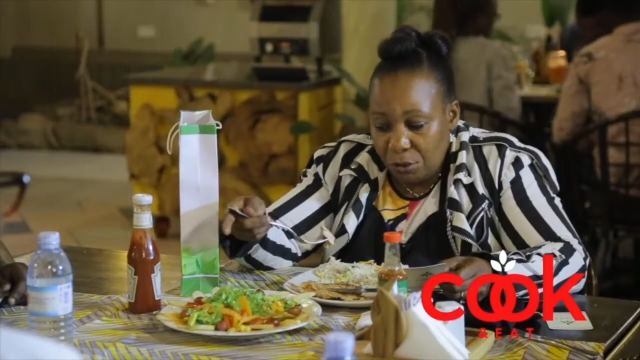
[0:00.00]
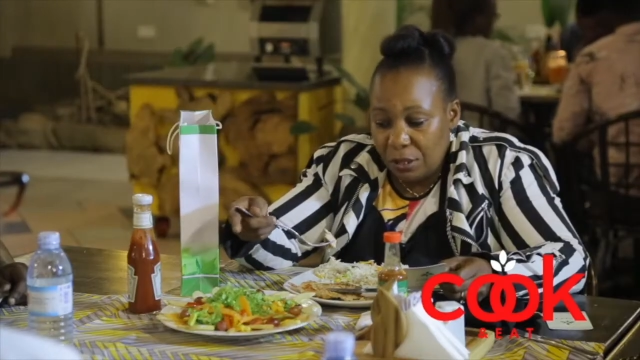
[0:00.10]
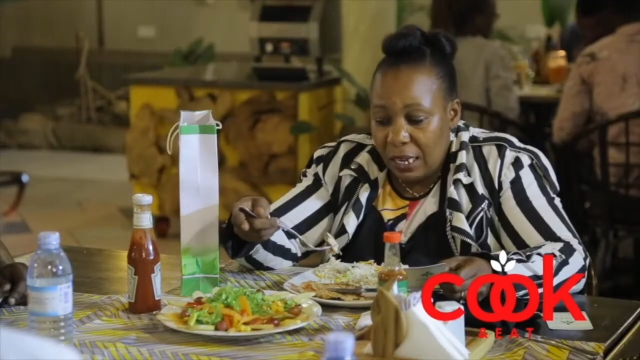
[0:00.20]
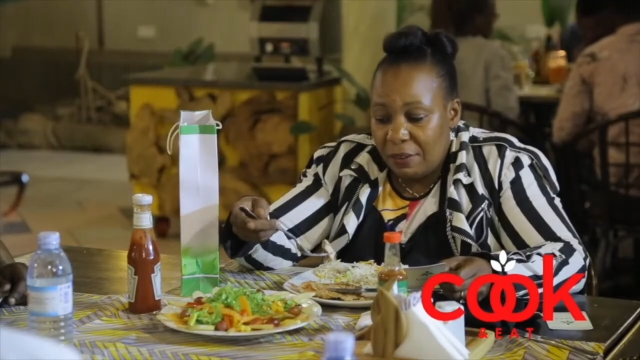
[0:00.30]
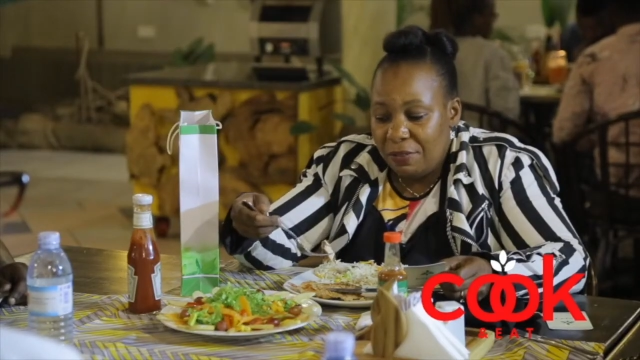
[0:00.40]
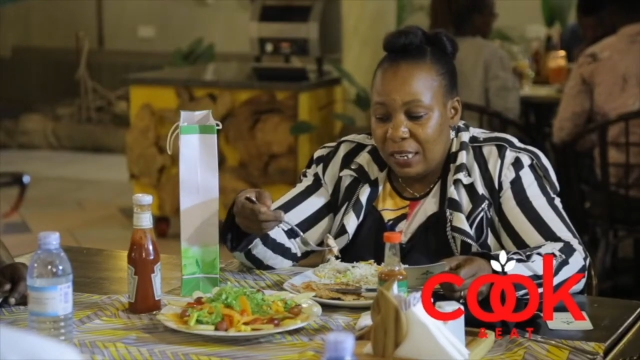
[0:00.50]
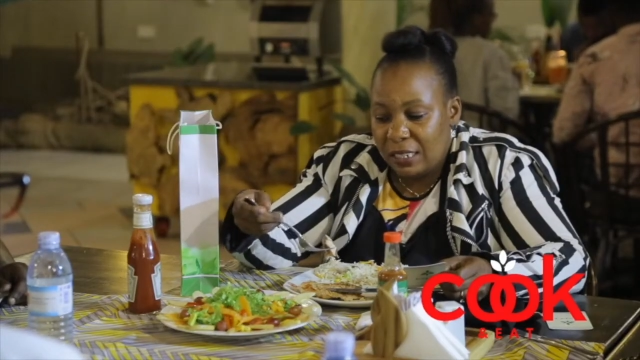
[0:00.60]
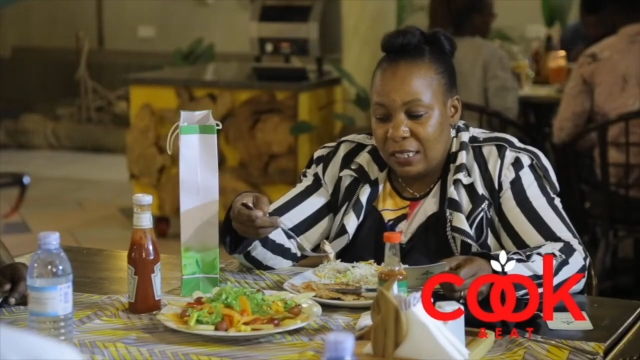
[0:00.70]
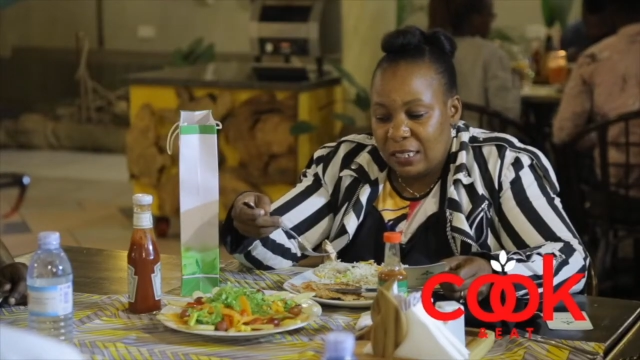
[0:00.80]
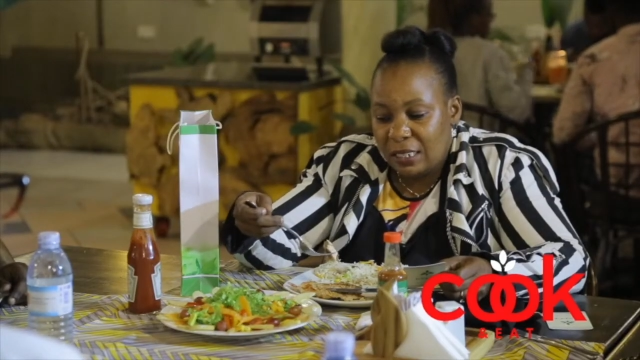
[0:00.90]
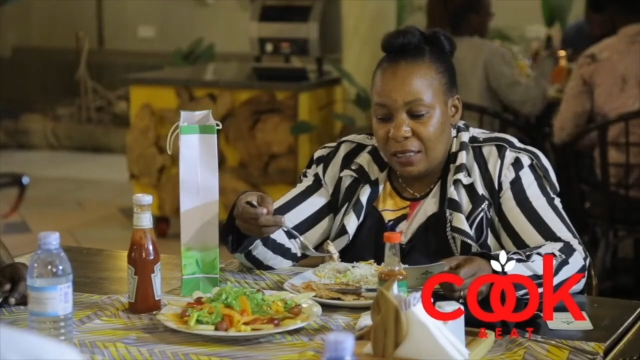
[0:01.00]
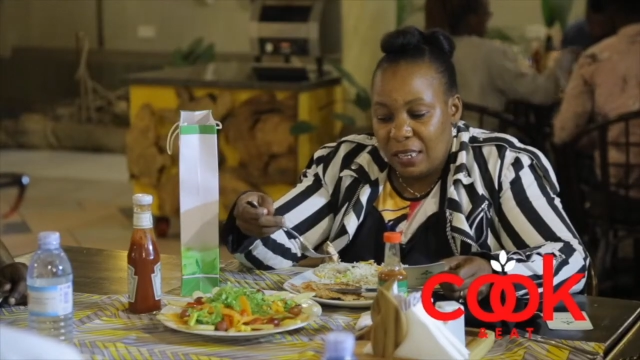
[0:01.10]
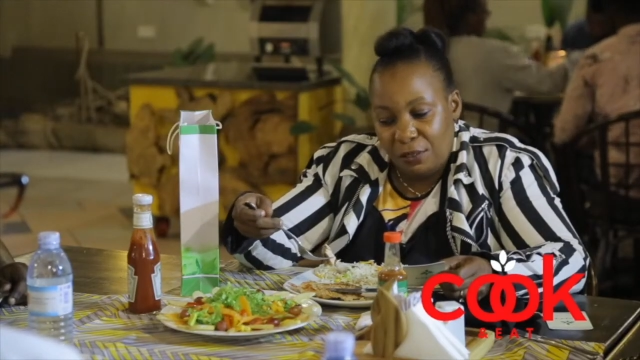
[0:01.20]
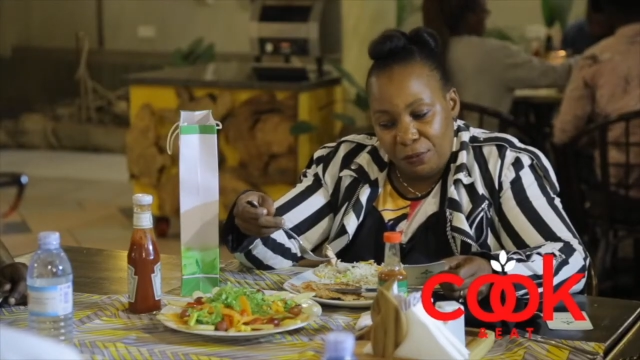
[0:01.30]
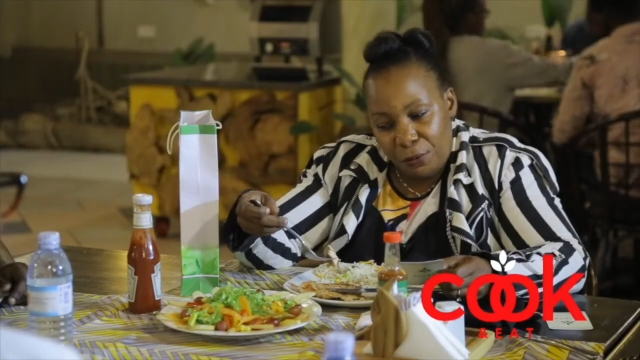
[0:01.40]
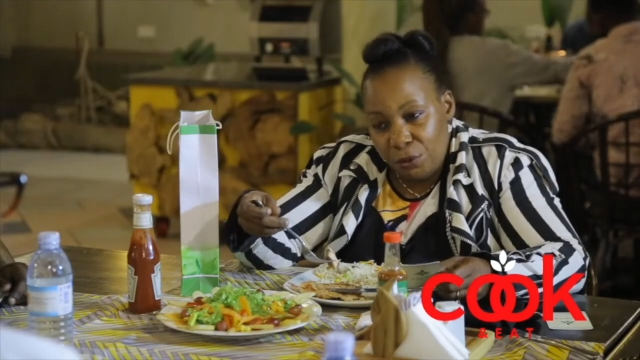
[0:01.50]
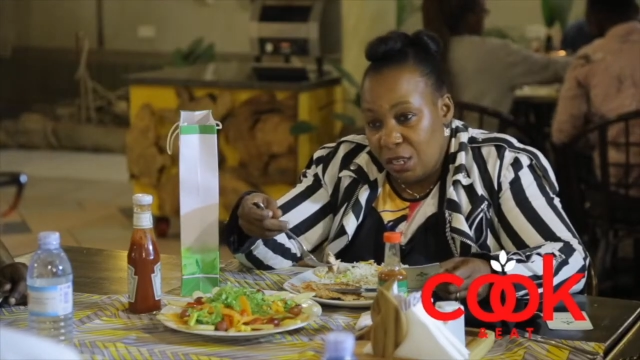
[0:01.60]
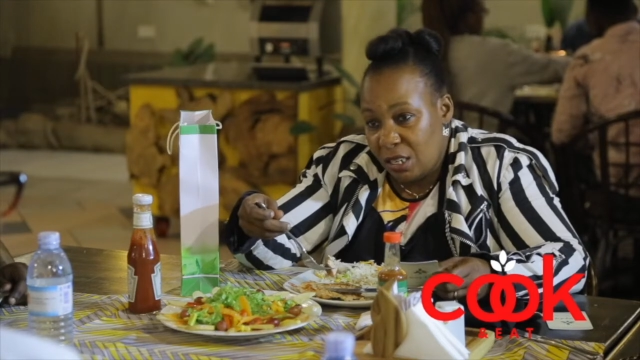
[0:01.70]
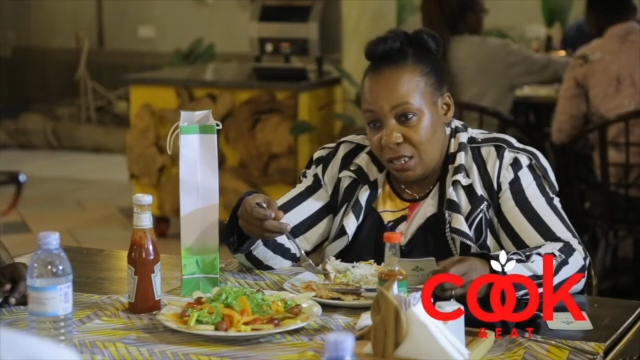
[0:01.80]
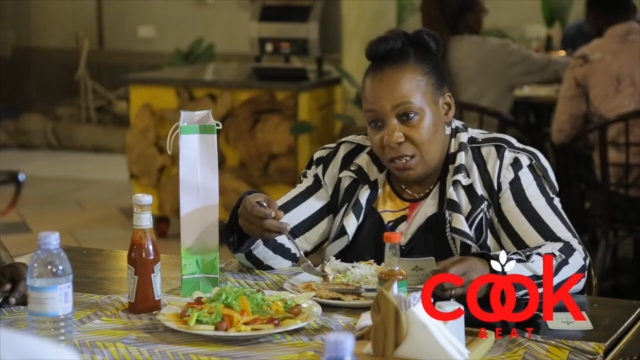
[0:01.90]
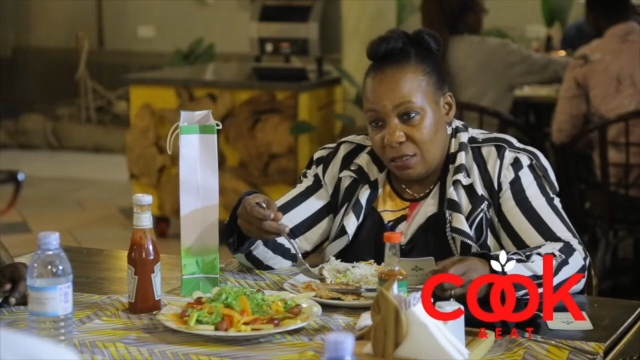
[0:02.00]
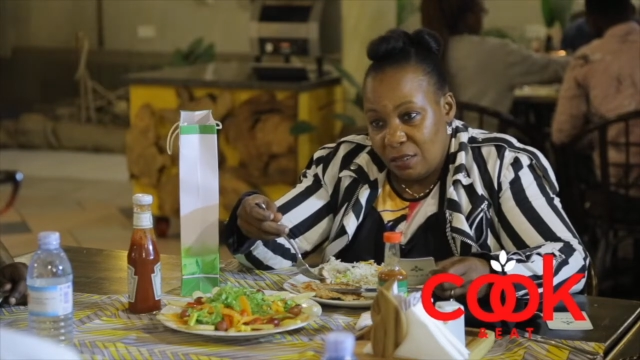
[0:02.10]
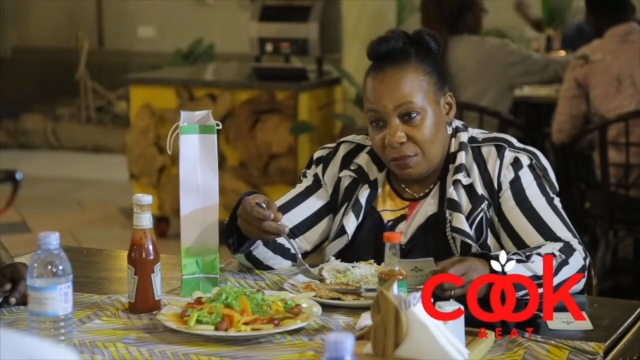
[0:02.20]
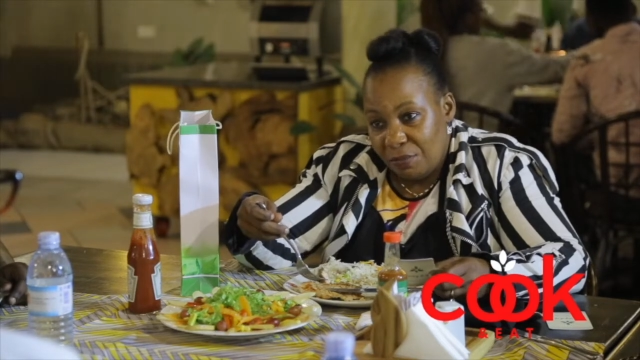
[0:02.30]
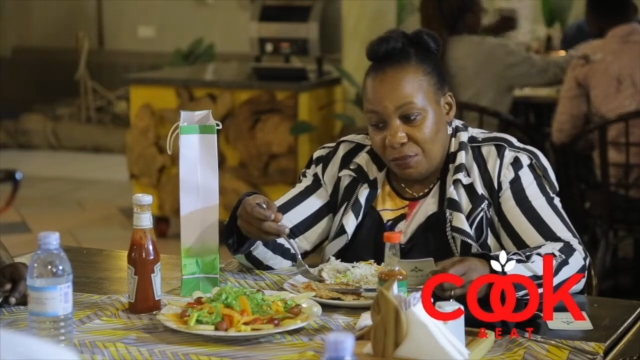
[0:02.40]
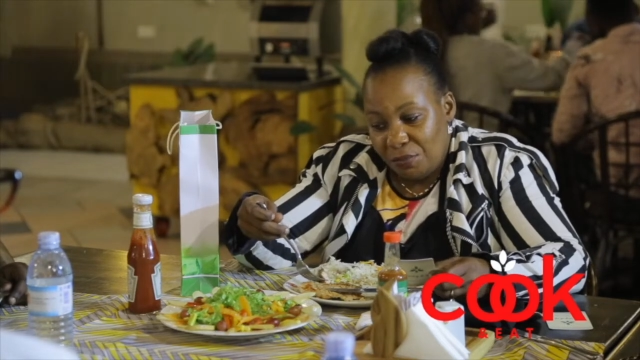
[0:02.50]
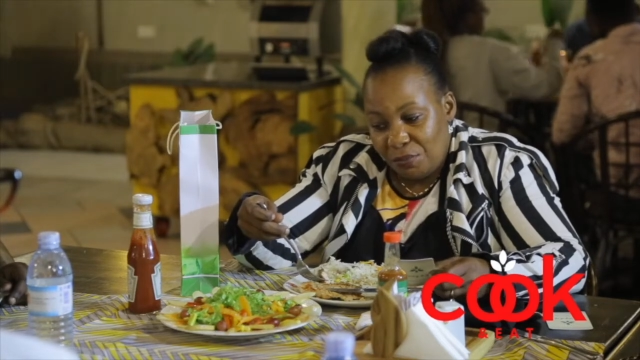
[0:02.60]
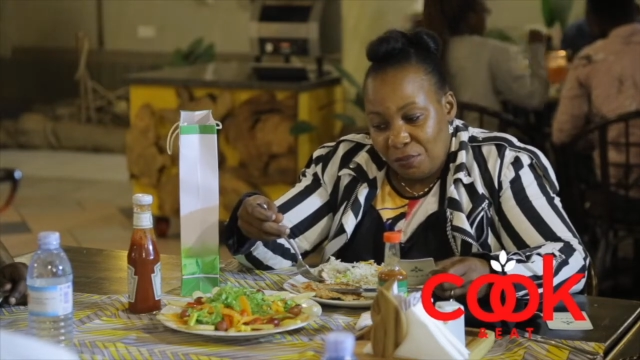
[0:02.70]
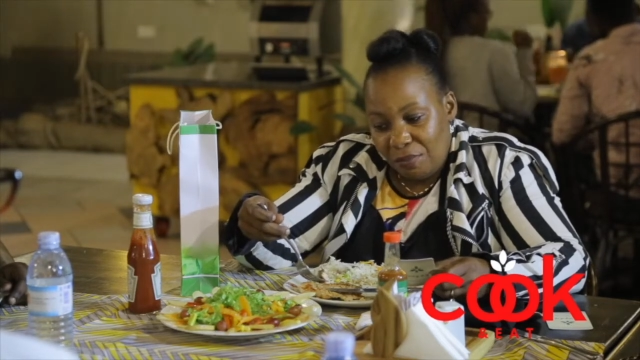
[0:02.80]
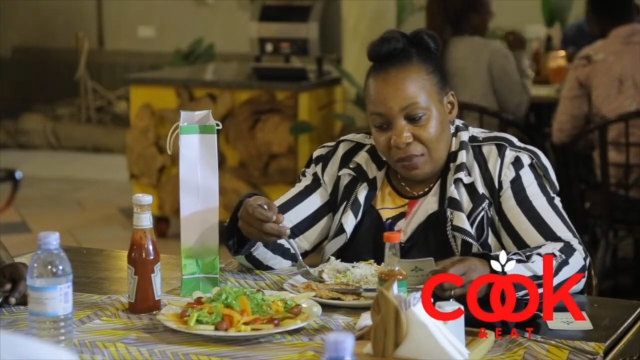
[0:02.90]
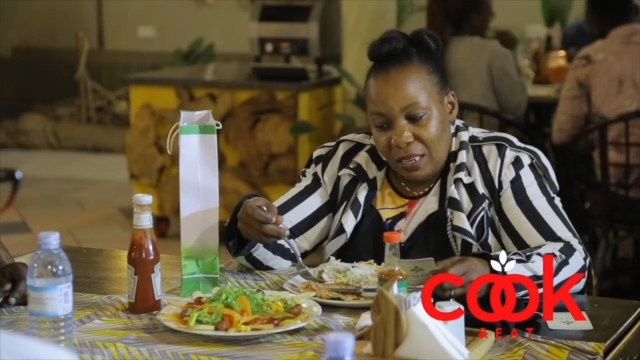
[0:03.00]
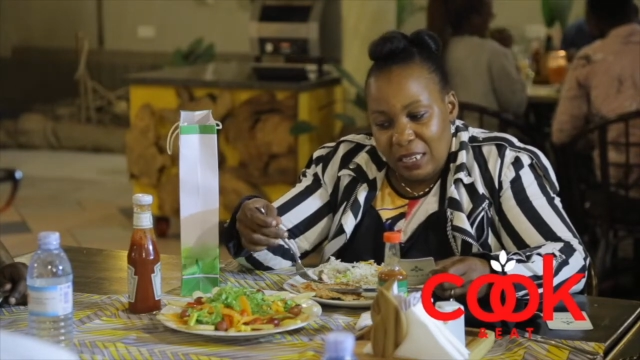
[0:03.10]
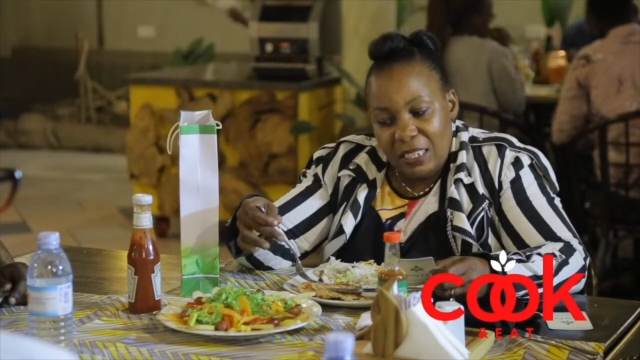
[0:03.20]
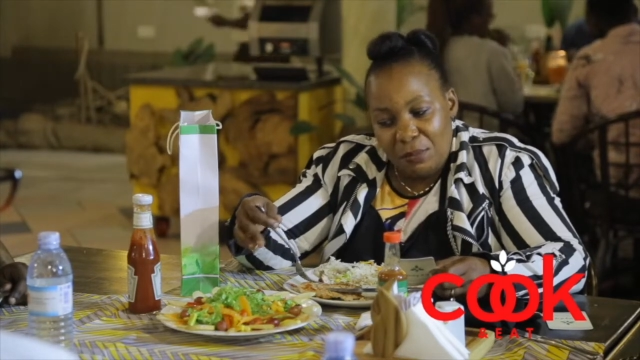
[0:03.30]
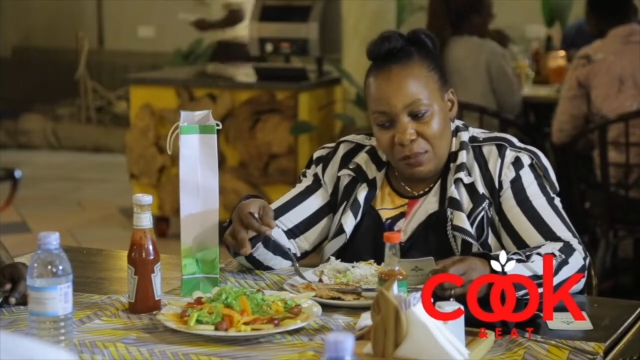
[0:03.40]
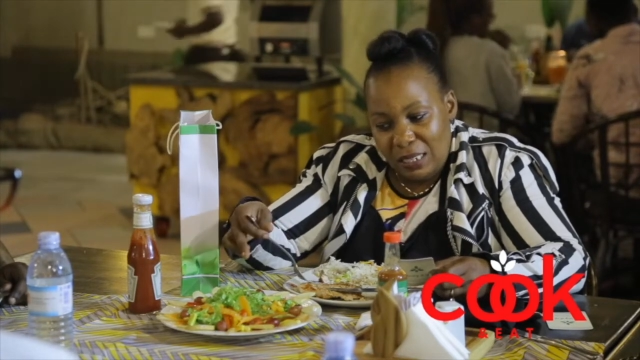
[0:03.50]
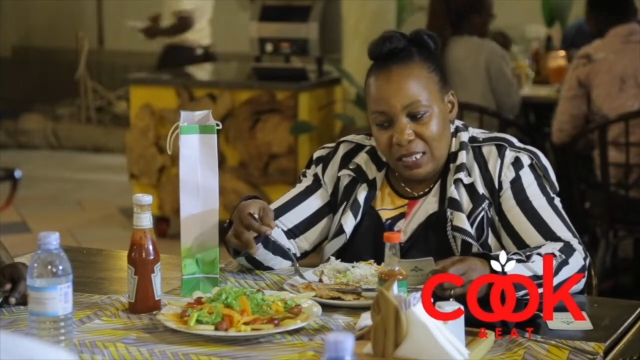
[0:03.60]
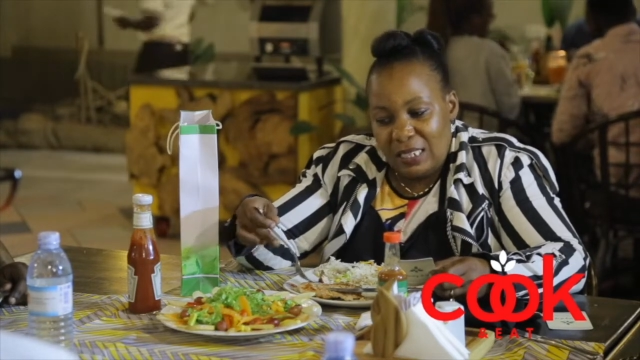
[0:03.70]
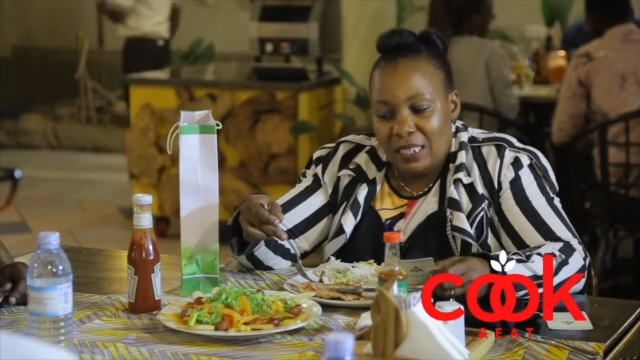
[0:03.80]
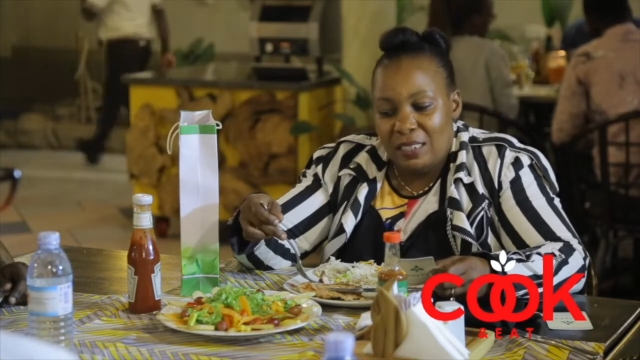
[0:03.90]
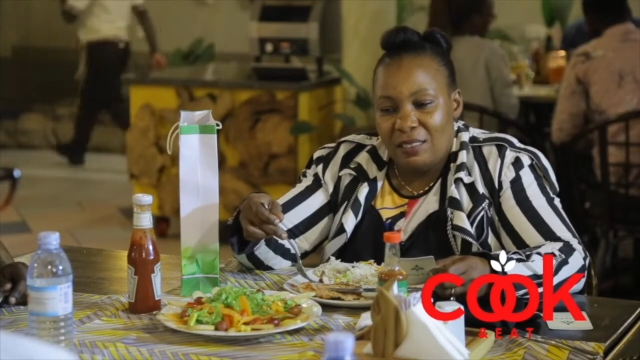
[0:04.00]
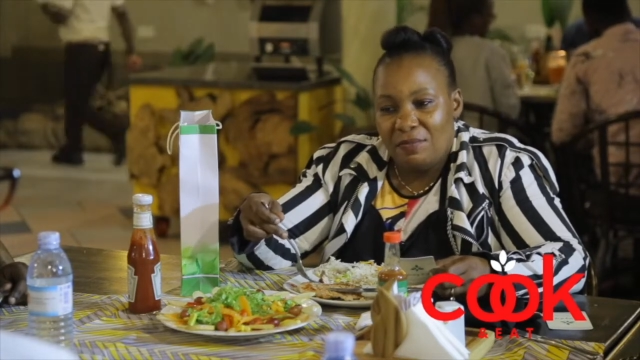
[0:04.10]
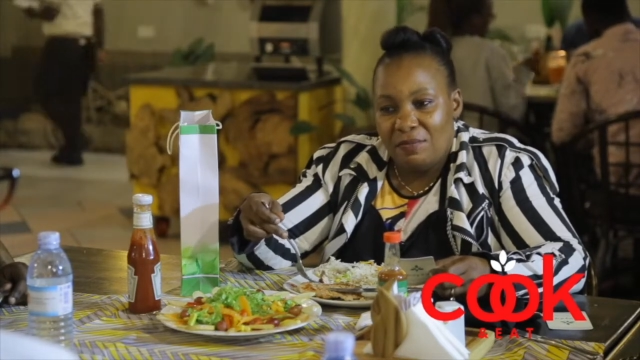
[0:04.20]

Today I've learned that food is medicine.